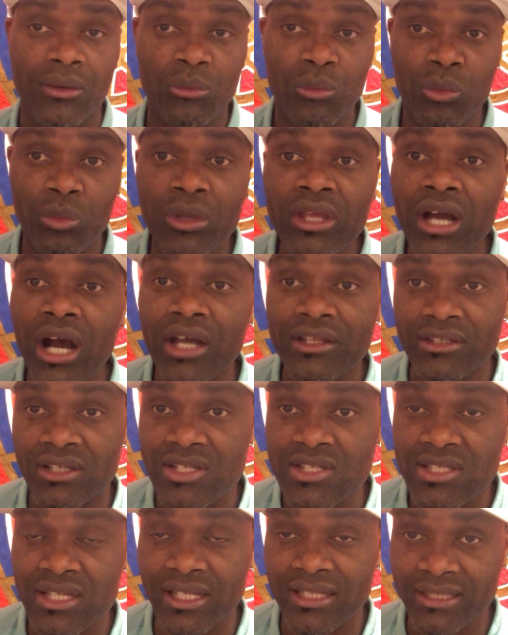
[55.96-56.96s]
We
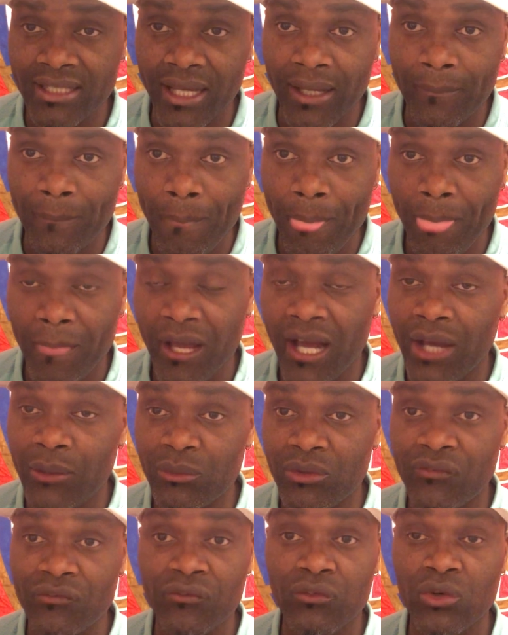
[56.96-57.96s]
understand that, and
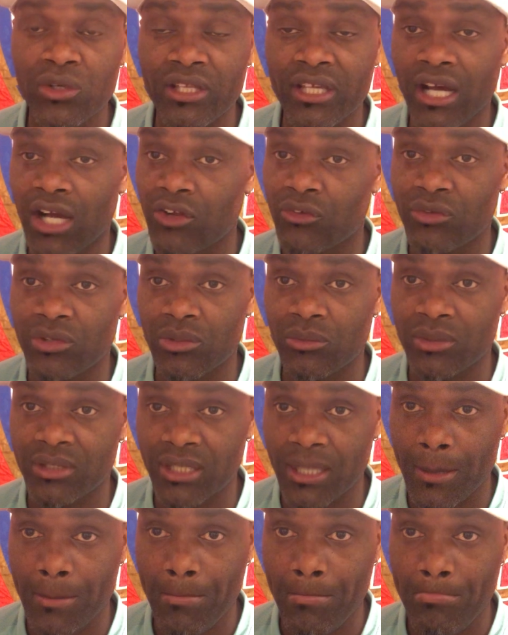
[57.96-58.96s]
we fully agree with
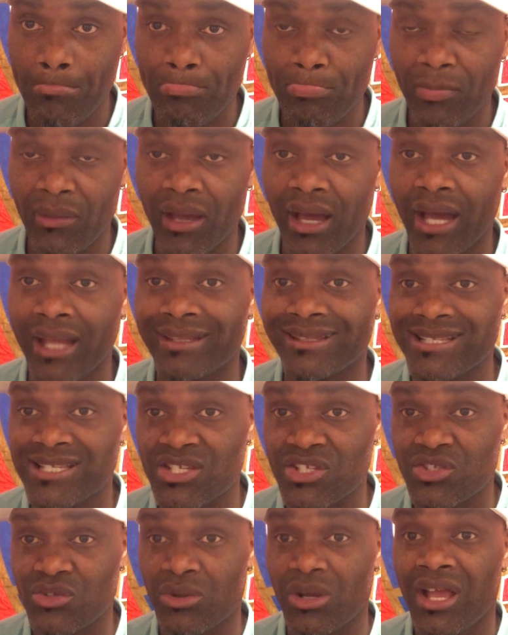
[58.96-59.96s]
him. And
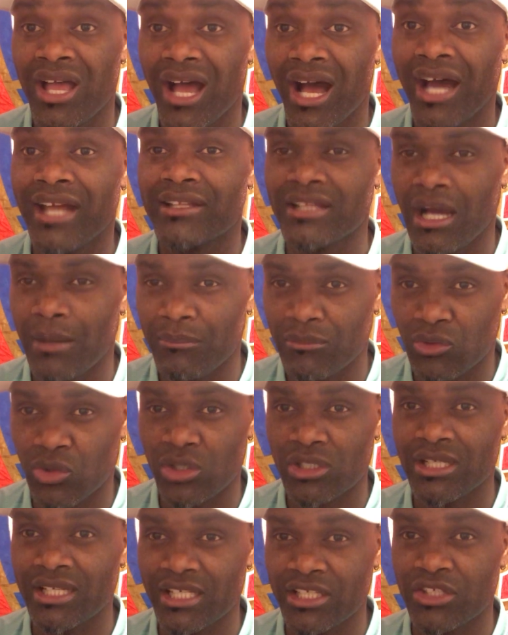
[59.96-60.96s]
this is, and I'm
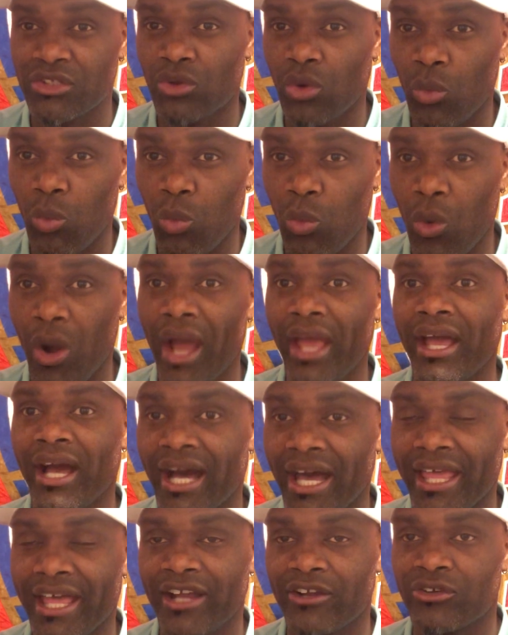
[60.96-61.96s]
gonna let you know why
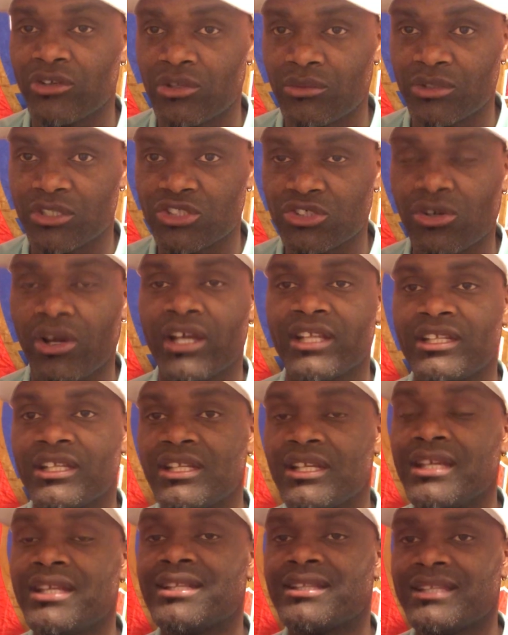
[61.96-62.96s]
I agree with Troy
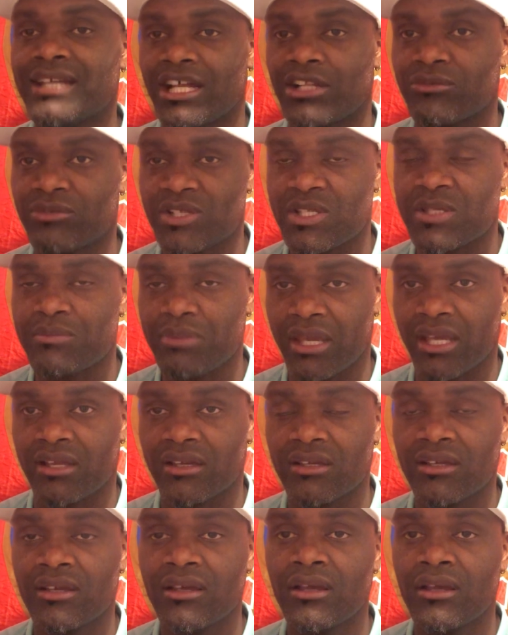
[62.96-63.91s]
Deeney in that respect.